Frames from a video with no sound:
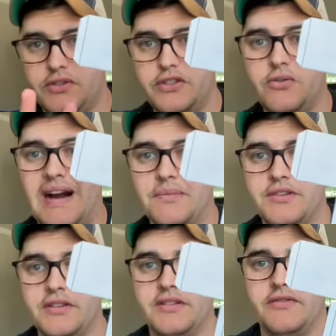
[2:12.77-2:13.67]
two
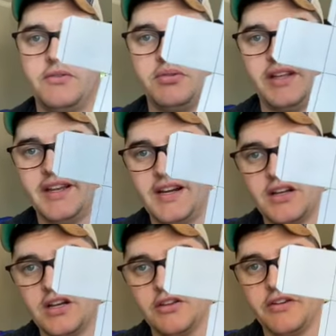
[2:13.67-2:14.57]
options if you plan on
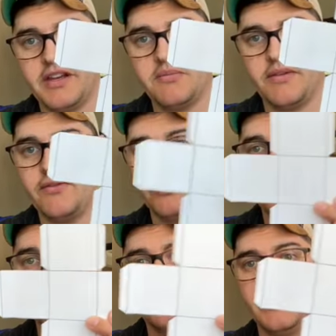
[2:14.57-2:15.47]
coloring it before
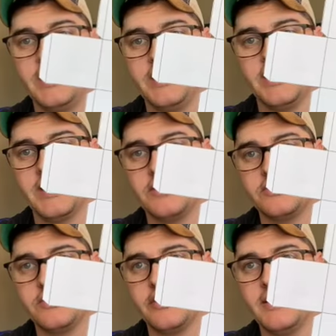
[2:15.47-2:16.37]
you do anything
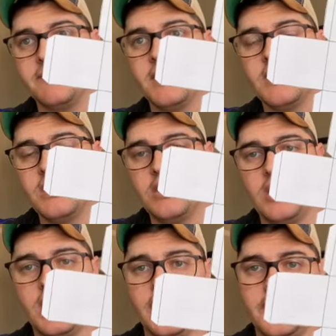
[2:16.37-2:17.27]
else, all right?
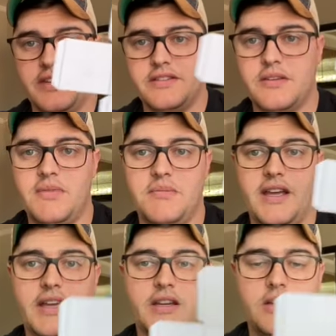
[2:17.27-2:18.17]
These can be
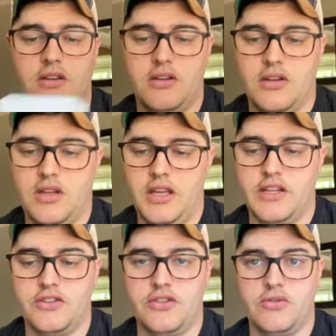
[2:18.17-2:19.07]
made
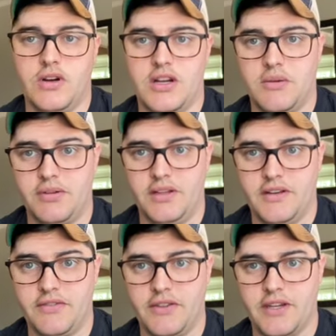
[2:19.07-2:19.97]
into a couple of
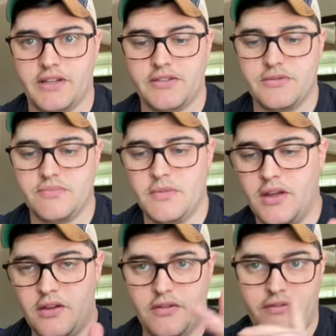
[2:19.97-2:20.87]
different things.
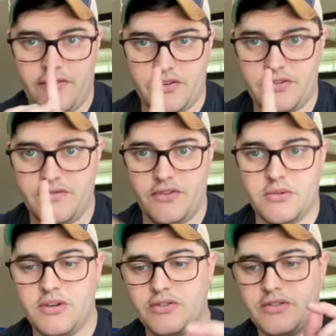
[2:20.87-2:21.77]
First and
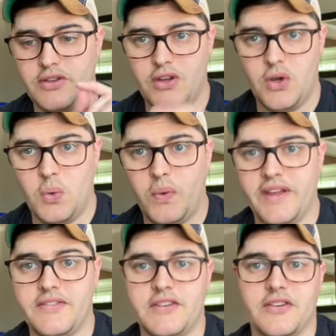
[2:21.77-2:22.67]
foremost, we
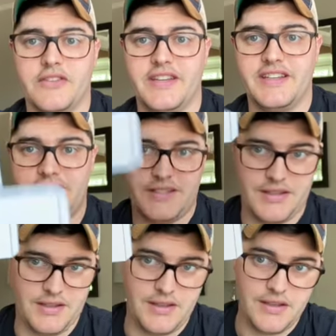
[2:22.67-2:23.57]
have to turn this
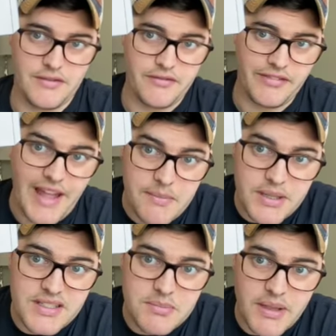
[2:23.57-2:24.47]
flat
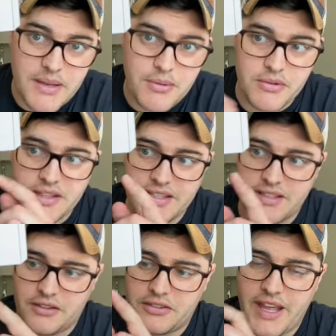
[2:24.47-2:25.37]
piece of paper with these
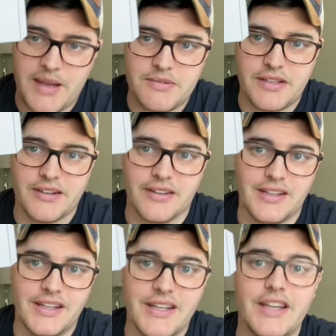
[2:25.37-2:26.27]
little tabs here
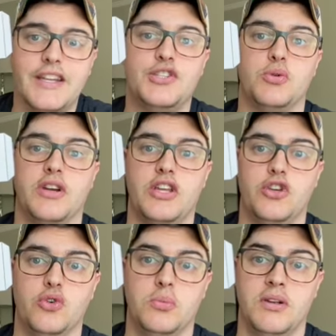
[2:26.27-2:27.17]
into a
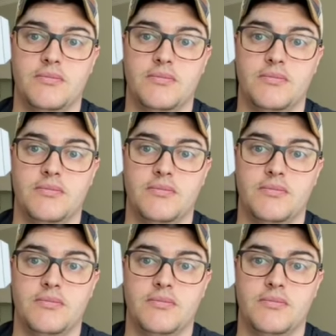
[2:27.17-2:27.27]
cube,